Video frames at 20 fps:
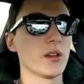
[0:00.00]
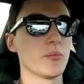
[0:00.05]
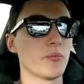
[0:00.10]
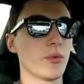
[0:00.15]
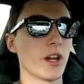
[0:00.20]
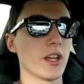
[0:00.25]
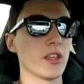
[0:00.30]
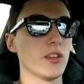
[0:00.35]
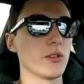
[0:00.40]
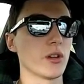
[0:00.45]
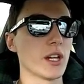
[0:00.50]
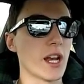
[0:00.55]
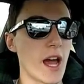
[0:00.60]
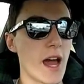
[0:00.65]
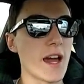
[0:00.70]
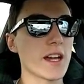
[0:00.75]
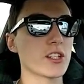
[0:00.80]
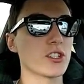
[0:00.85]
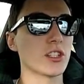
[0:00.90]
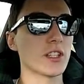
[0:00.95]
But you can
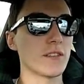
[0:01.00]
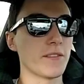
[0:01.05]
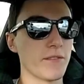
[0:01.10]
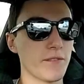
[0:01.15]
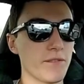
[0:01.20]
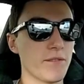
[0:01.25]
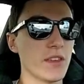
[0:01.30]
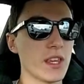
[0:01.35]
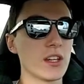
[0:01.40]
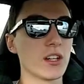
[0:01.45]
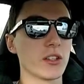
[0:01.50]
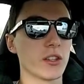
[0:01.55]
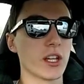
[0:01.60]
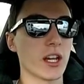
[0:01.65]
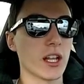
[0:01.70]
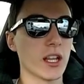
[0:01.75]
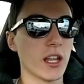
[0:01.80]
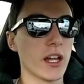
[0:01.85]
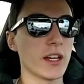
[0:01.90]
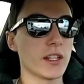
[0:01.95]
actually feel the
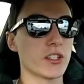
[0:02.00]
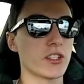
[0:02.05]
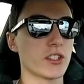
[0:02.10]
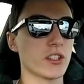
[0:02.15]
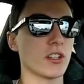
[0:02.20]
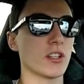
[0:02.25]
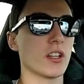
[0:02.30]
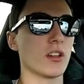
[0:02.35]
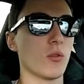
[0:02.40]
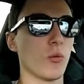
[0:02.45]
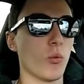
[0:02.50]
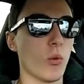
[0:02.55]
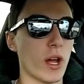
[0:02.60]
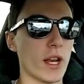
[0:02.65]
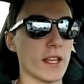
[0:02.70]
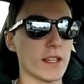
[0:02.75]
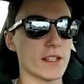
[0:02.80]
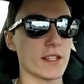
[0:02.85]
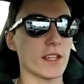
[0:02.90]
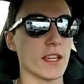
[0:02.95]
clutch when
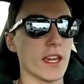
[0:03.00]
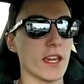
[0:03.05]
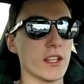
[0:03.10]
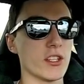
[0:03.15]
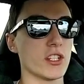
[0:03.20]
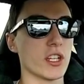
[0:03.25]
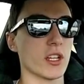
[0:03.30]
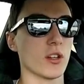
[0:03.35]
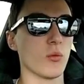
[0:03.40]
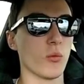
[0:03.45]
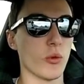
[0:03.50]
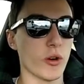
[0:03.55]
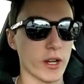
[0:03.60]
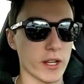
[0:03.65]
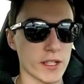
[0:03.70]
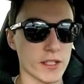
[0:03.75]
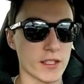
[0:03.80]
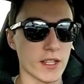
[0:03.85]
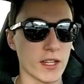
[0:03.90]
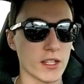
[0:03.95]
it's engaging, when
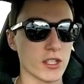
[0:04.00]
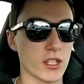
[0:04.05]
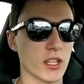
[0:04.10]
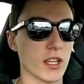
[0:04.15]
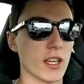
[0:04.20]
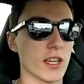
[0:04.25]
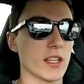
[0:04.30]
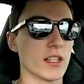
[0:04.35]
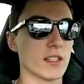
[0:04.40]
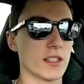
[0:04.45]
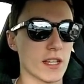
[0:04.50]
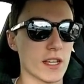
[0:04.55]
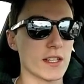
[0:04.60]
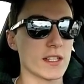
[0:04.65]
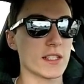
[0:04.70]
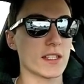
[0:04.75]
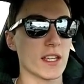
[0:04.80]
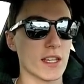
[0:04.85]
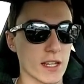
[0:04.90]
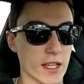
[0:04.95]
it's
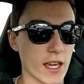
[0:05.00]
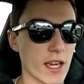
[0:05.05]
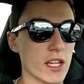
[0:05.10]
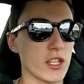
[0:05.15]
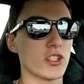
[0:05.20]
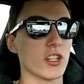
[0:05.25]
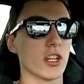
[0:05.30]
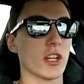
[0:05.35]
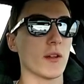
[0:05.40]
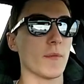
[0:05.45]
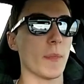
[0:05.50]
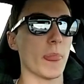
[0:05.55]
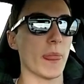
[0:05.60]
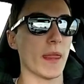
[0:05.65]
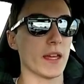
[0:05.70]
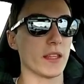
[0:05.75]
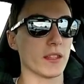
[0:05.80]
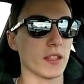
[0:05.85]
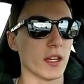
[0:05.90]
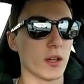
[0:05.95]
disengaging,
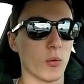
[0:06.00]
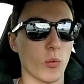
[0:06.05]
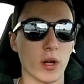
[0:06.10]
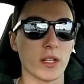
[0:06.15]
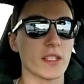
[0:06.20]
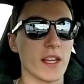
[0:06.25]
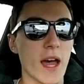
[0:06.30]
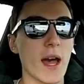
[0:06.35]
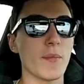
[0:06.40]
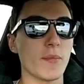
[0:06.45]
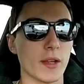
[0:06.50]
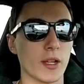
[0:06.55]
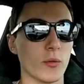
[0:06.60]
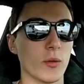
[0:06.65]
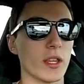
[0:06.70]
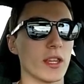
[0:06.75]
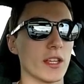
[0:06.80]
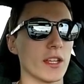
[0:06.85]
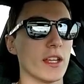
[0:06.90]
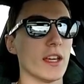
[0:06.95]
and like what's happening
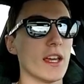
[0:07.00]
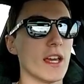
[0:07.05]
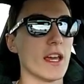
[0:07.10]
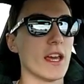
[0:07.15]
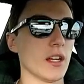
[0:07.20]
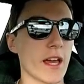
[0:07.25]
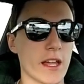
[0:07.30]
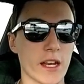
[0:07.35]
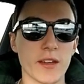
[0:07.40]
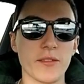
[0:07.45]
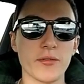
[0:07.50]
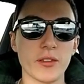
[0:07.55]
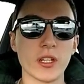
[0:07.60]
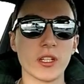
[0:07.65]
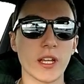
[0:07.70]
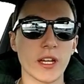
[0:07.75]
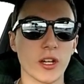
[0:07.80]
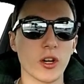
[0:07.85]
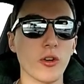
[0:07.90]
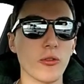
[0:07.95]
with it. And I feel
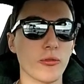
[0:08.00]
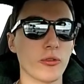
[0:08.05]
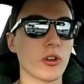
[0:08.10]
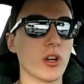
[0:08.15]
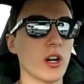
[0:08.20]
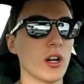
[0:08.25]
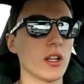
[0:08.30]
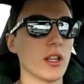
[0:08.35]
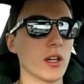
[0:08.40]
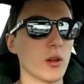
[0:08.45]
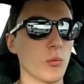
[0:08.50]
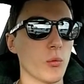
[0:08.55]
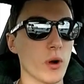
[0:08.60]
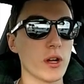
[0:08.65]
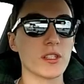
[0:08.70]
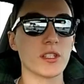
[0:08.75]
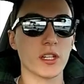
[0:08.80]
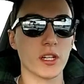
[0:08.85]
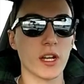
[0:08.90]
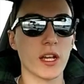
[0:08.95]
like overall it
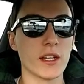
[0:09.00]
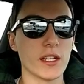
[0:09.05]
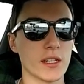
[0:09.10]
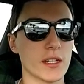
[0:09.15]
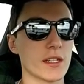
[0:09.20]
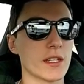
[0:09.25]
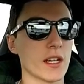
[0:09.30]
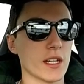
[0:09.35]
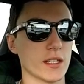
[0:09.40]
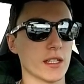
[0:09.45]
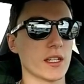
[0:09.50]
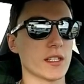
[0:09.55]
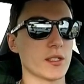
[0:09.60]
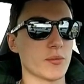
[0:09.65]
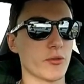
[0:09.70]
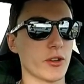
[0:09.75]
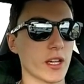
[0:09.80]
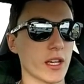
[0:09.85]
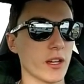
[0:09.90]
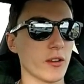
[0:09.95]
was a good idea to take that
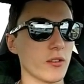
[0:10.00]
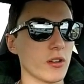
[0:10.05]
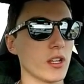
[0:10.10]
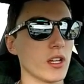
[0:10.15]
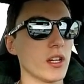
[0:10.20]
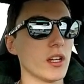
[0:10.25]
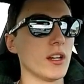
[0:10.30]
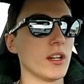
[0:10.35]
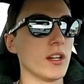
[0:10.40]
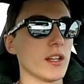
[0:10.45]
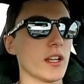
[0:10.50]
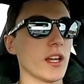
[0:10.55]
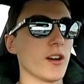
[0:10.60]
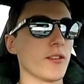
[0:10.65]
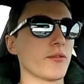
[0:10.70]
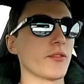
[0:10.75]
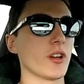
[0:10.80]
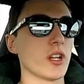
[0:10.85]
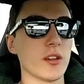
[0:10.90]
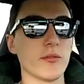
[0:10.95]
spring out. Now,
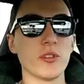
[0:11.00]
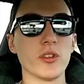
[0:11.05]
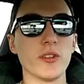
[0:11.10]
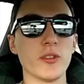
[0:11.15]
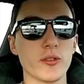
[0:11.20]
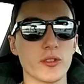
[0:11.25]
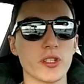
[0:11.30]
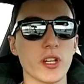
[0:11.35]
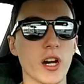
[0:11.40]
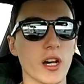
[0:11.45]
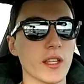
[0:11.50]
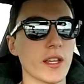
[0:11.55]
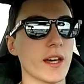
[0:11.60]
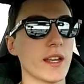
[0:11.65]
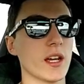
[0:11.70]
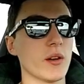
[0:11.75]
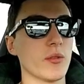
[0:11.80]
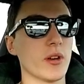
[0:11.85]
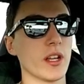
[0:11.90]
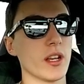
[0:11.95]
for any of you who saw that
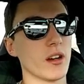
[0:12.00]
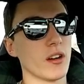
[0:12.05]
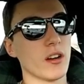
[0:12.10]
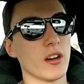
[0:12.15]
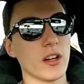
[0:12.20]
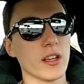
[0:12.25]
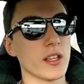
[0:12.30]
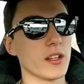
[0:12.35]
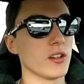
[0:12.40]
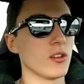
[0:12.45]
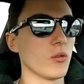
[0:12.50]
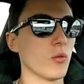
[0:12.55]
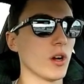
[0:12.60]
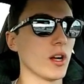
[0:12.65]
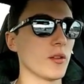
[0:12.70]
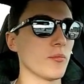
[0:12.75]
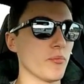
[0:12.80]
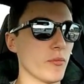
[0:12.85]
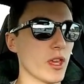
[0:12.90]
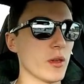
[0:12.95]
and went, oh, you know
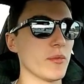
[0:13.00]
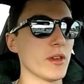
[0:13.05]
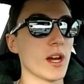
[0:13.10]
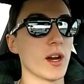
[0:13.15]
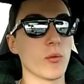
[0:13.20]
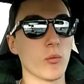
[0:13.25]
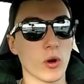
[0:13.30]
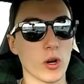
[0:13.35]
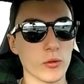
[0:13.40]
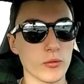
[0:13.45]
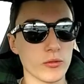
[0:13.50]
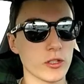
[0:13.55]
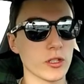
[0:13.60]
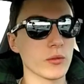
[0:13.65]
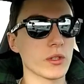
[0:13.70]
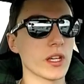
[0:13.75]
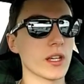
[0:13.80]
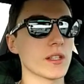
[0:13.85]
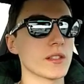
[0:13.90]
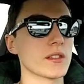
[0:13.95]
what, maybe I won't do
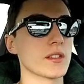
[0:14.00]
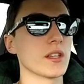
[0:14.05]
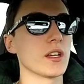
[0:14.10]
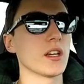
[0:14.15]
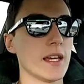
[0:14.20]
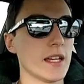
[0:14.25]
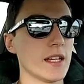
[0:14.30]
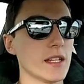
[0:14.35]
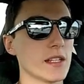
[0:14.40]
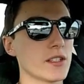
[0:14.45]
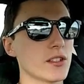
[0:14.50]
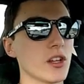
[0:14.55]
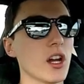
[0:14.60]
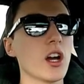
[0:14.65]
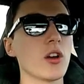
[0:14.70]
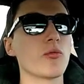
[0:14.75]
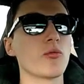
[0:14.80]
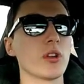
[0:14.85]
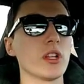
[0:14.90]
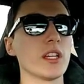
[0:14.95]
this, it is
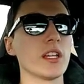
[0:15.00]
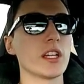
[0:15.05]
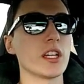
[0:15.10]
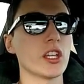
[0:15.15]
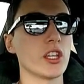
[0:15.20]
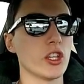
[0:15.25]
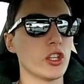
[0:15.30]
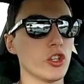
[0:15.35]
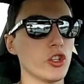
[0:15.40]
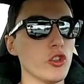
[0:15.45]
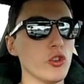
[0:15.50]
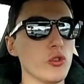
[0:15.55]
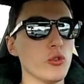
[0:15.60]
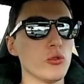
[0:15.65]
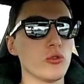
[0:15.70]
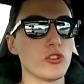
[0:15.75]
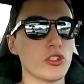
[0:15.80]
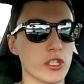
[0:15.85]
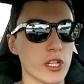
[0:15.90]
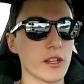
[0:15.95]
not really a
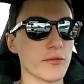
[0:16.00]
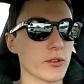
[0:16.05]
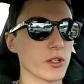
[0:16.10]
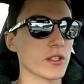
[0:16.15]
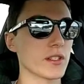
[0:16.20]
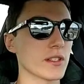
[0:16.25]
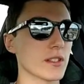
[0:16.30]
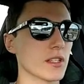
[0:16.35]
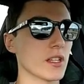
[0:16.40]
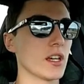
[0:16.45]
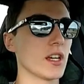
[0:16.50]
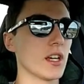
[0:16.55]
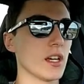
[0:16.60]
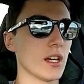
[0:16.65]
huge difference.